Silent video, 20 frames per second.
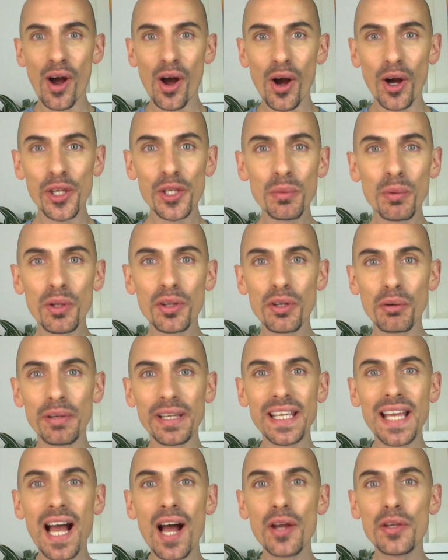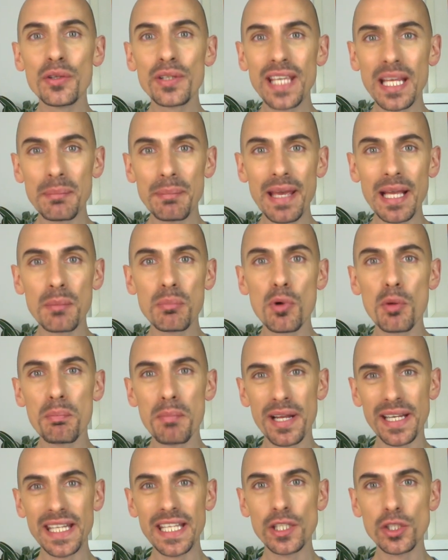Are you wondering how you can make more
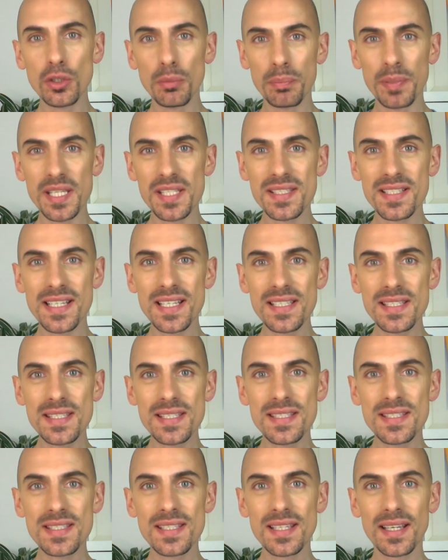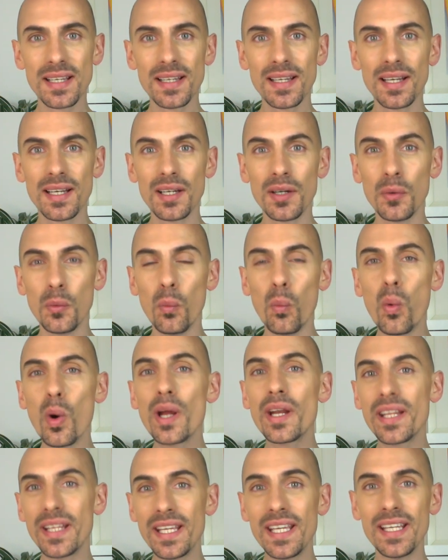money in your business?
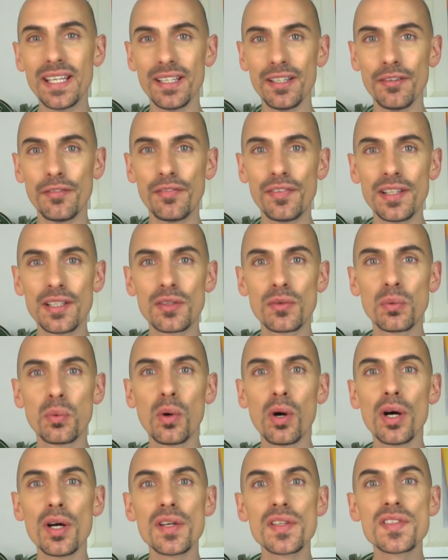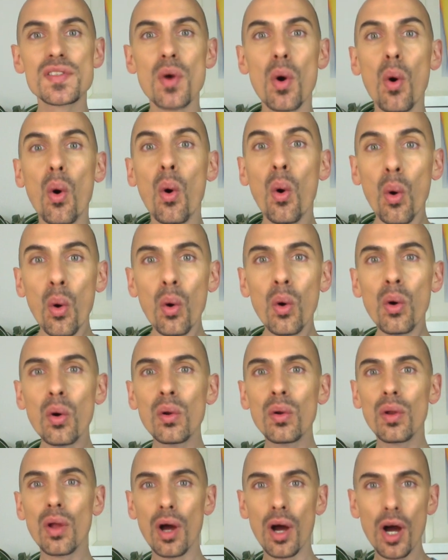What if it was
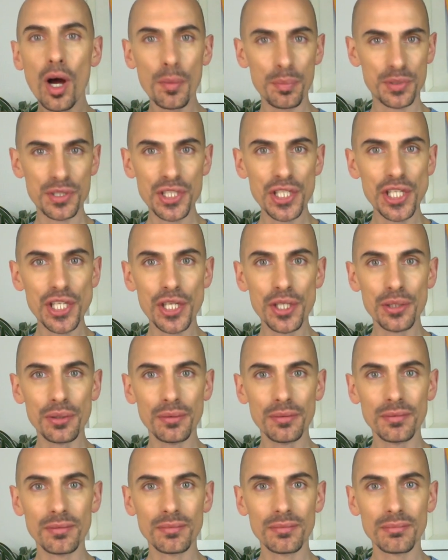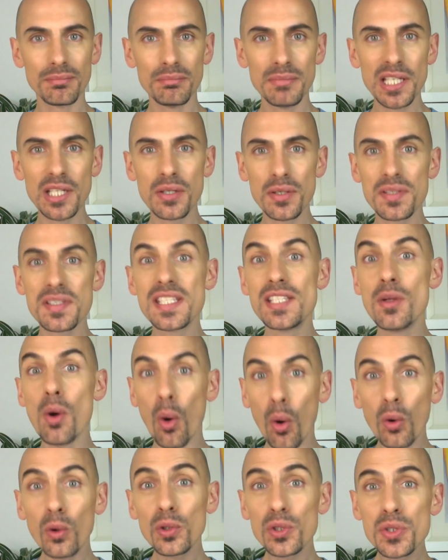all up to you? Because in
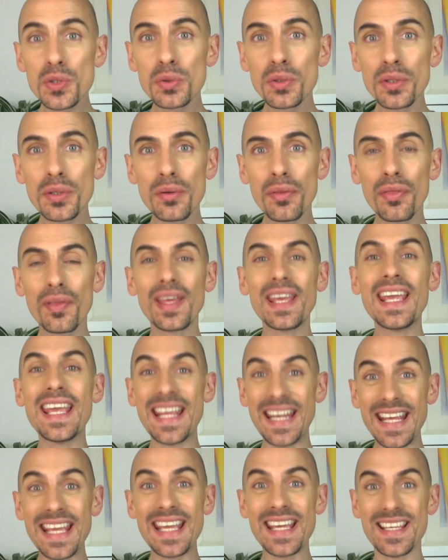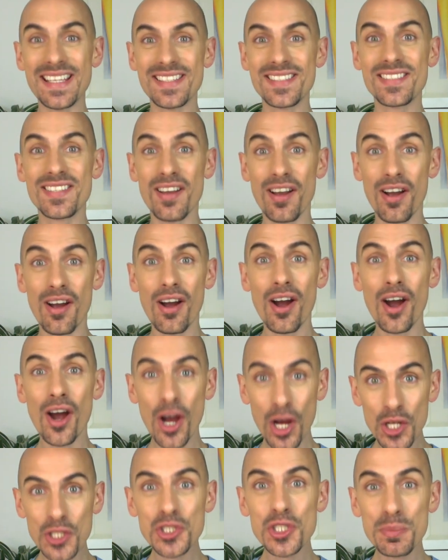all truth, it is
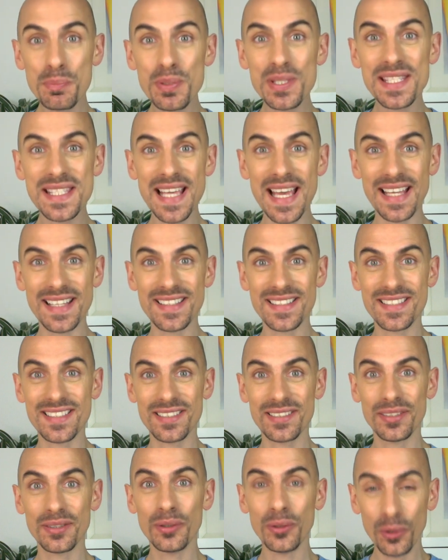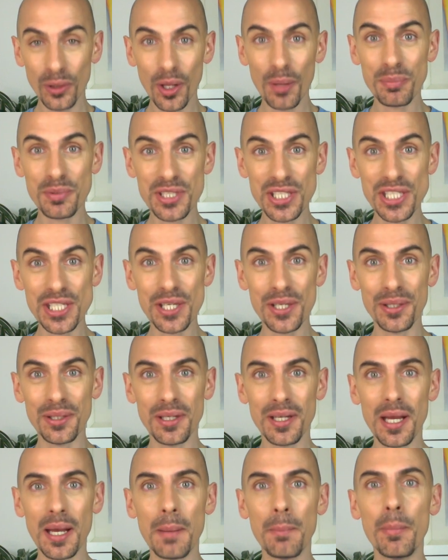100% all up to you.
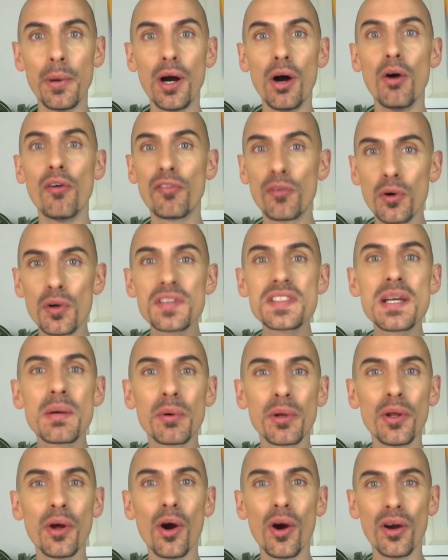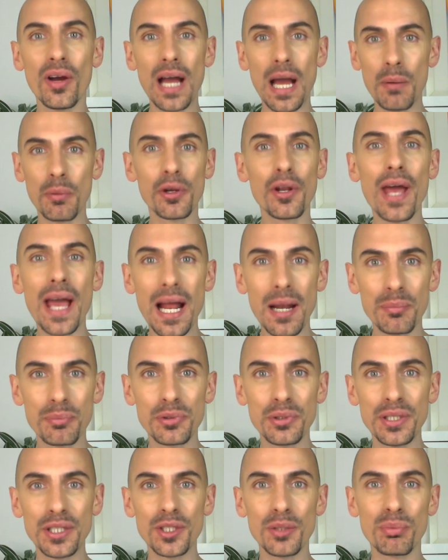But of course, I want to help
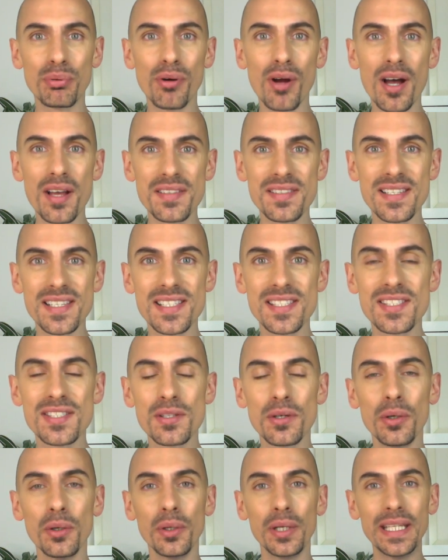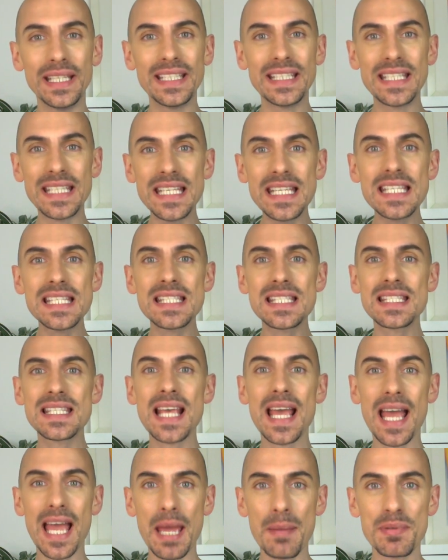you in the process. So in this
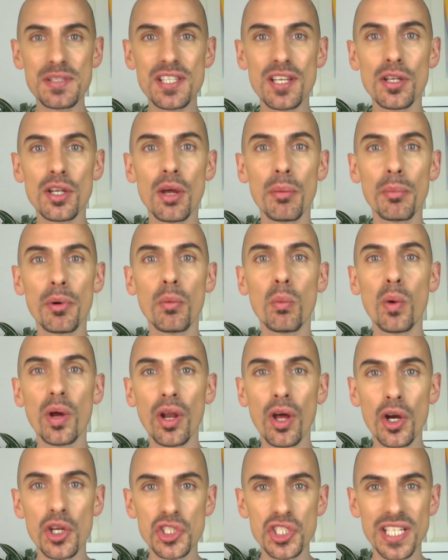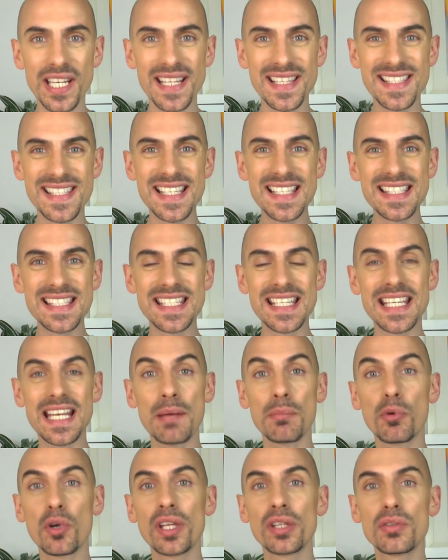episode number 116,
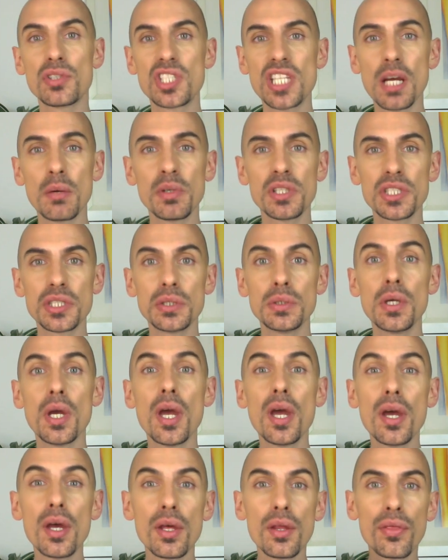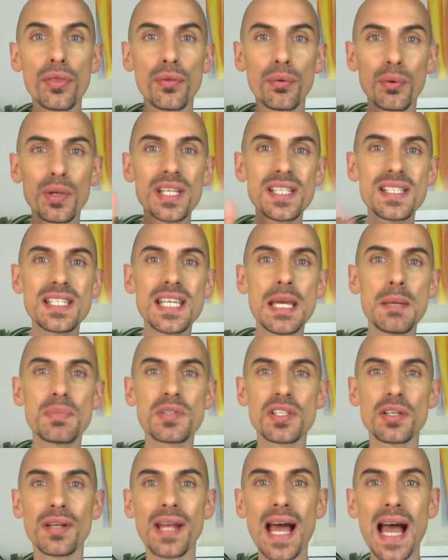I'm going to share with you 3
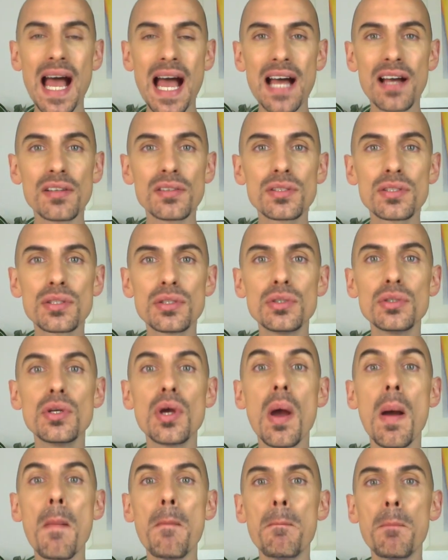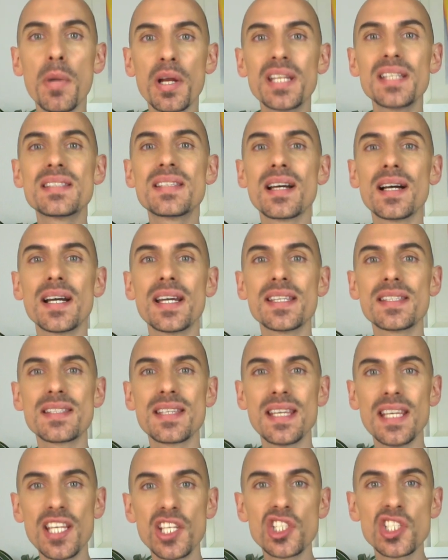tips on how to monetize
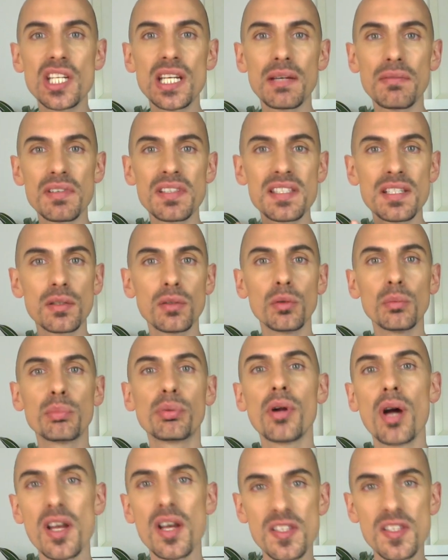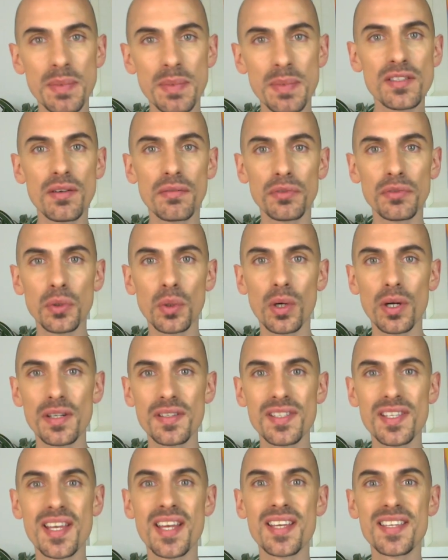each and every single prospect of yours.
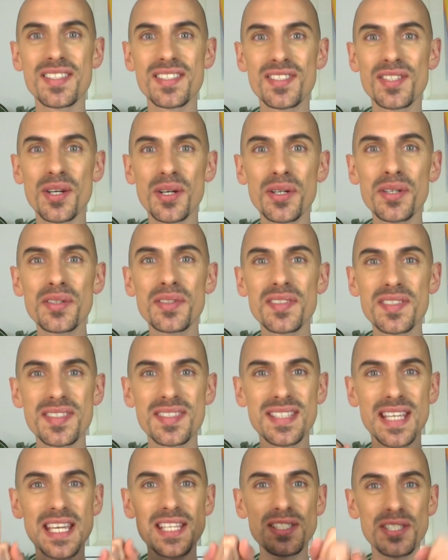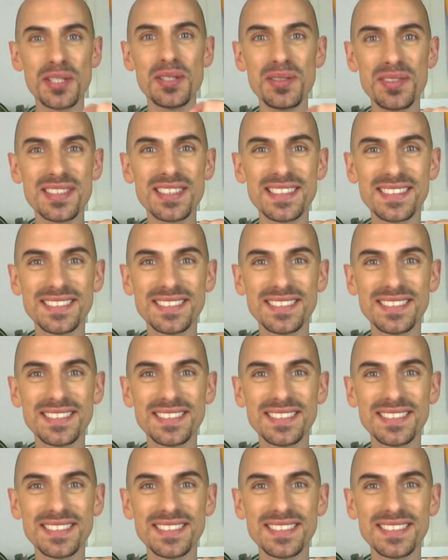So stay tuned.